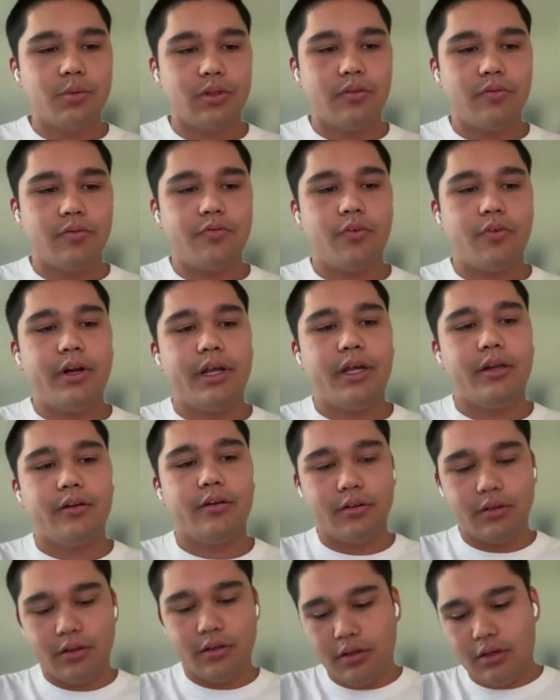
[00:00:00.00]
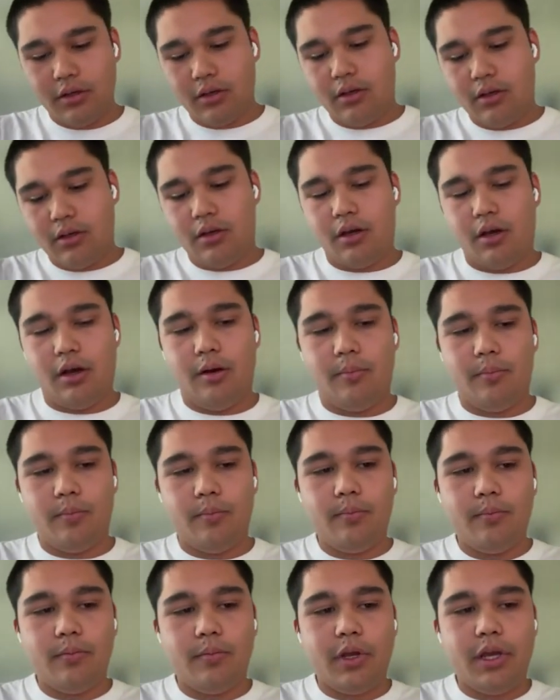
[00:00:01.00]
with the front end,
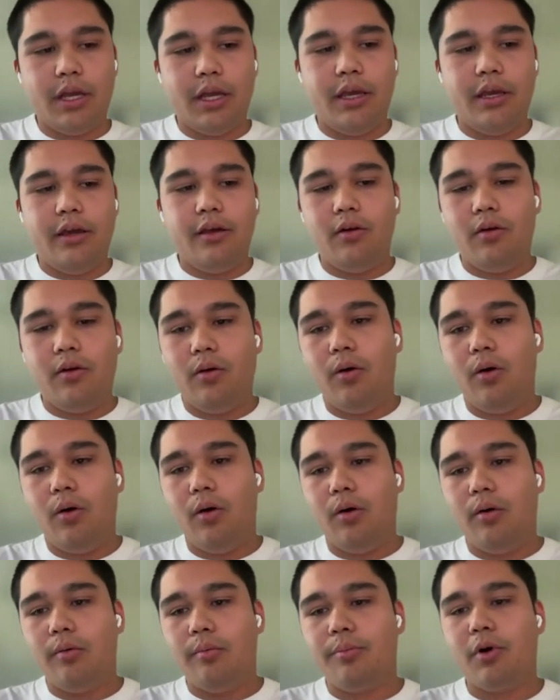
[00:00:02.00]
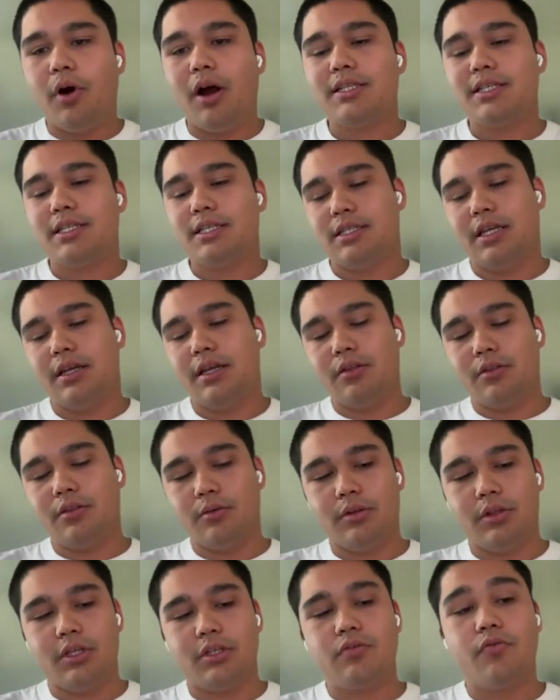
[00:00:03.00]
it'll process it
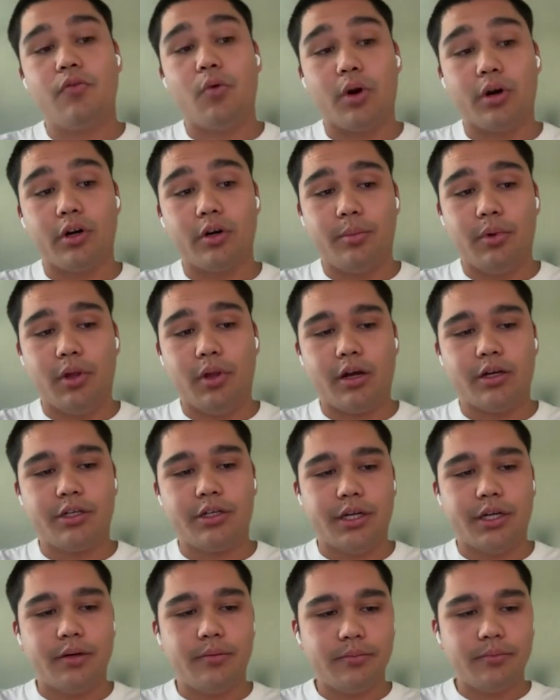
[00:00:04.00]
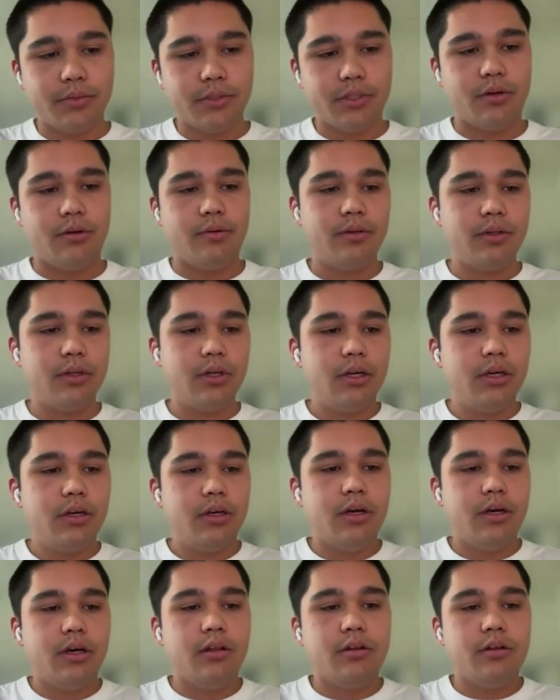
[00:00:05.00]
through this forked blockchain. So
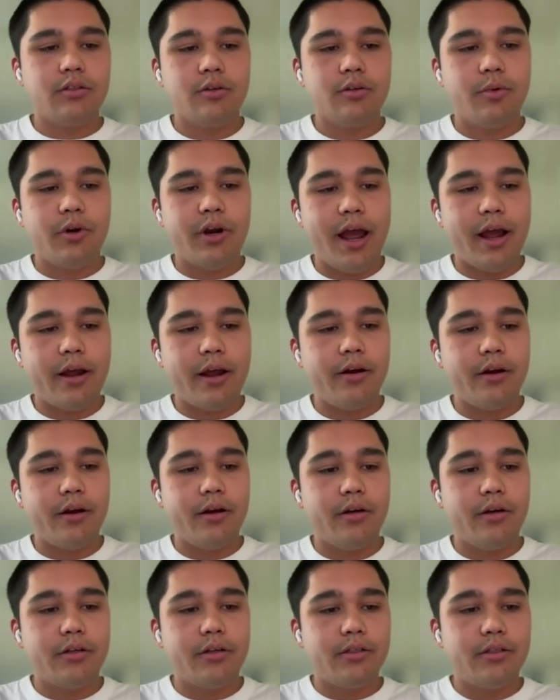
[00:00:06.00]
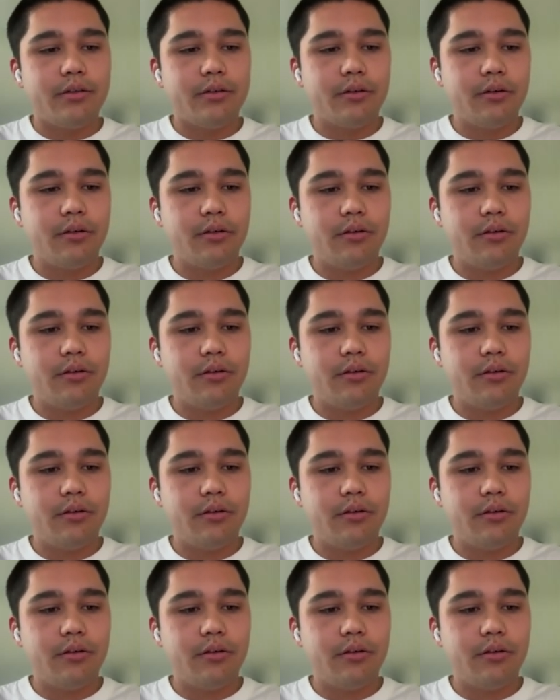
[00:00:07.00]
hello, super hackers.